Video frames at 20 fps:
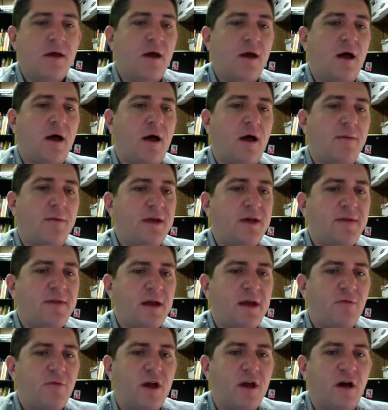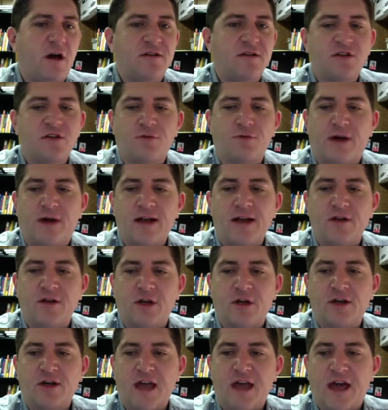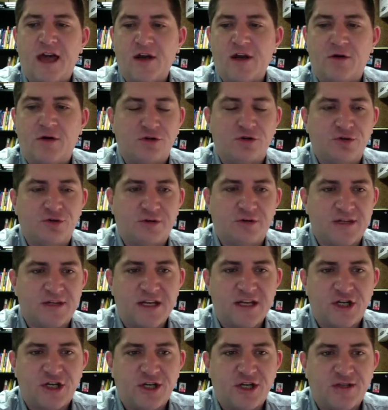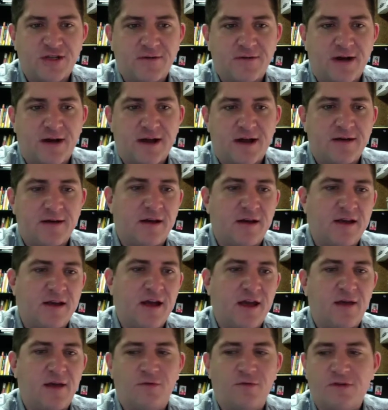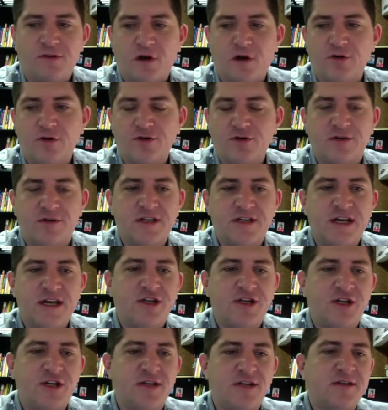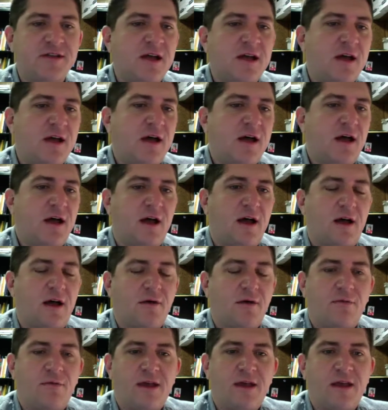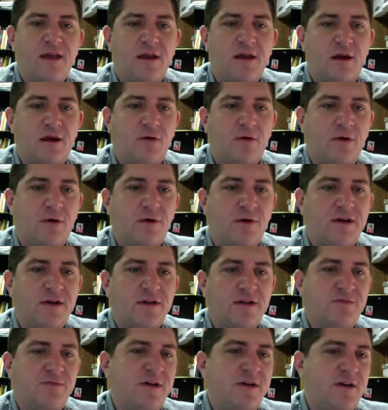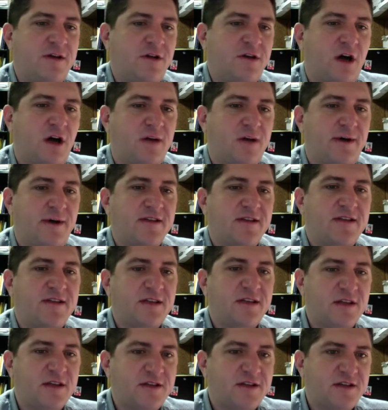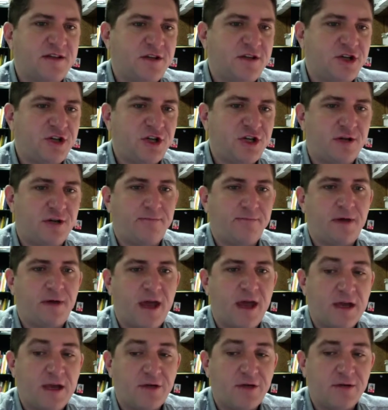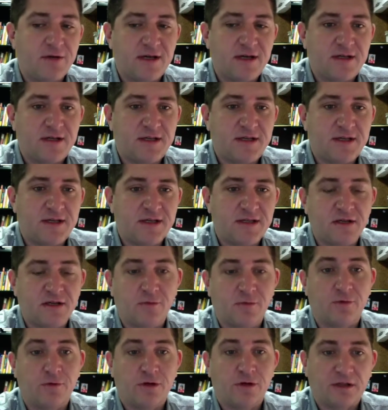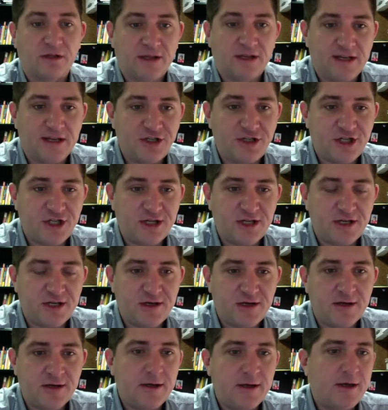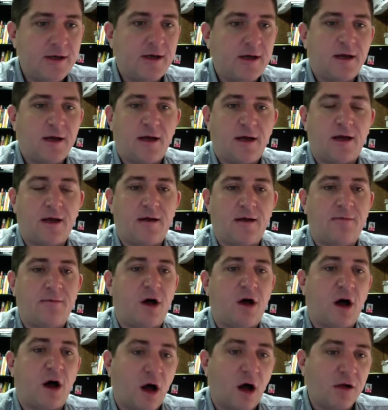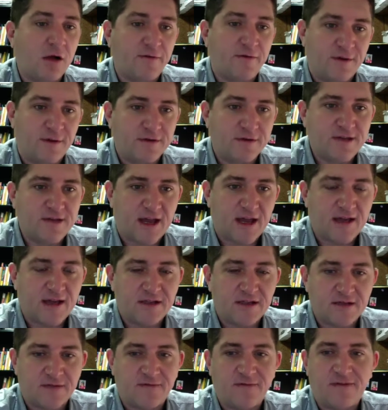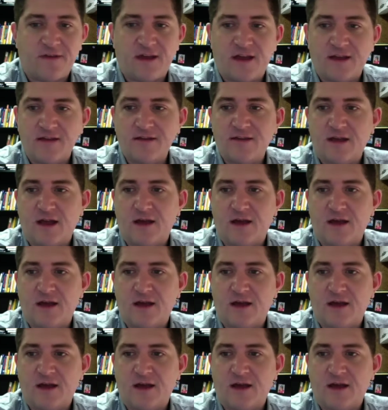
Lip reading: And then we also might look at cultural teachings, right? And again, with cultural teachings, we can talk about citizenship, patriotism, religion, all of those kinds of things.